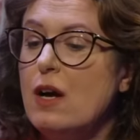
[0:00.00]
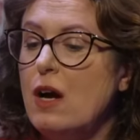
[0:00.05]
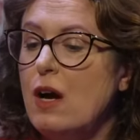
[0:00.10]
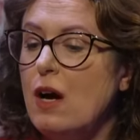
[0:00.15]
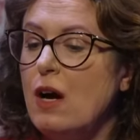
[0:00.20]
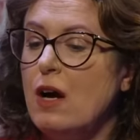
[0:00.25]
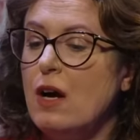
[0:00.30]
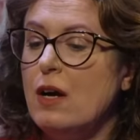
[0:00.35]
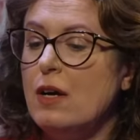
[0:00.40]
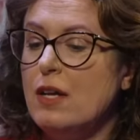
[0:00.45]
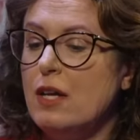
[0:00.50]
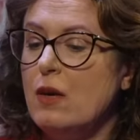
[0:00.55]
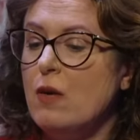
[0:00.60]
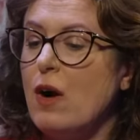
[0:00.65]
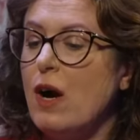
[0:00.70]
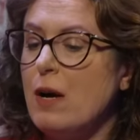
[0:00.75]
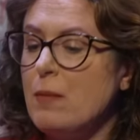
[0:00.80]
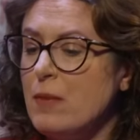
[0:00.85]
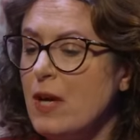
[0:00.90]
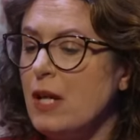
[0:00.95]
uh, you know,
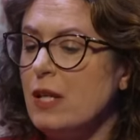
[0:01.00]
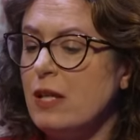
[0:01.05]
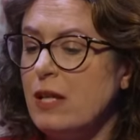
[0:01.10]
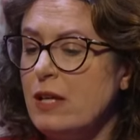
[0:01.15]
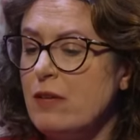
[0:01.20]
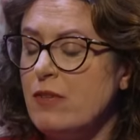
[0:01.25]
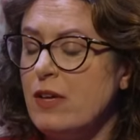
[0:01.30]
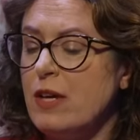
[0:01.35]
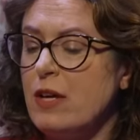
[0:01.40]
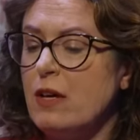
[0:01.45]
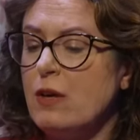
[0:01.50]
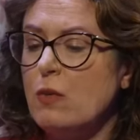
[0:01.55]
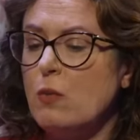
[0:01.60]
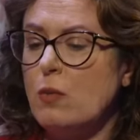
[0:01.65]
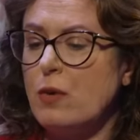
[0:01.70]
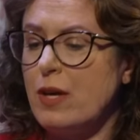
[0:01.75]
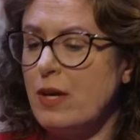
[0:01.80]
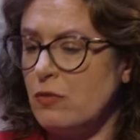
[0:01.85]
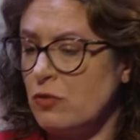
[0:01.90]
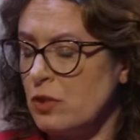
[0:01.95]
I'm not leaving,
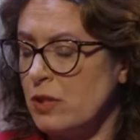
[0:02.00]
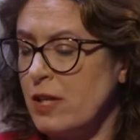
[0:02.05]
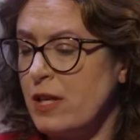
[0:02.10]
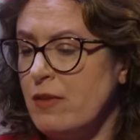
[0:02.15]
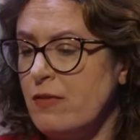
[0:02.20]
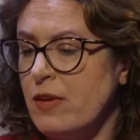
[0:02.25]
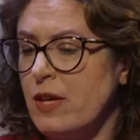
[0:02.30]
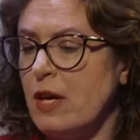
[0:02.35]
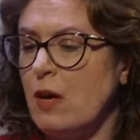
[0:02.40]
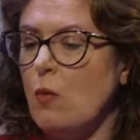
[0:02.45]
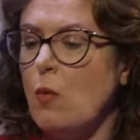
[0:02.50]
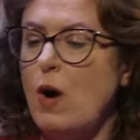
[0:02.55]
we're never leaving,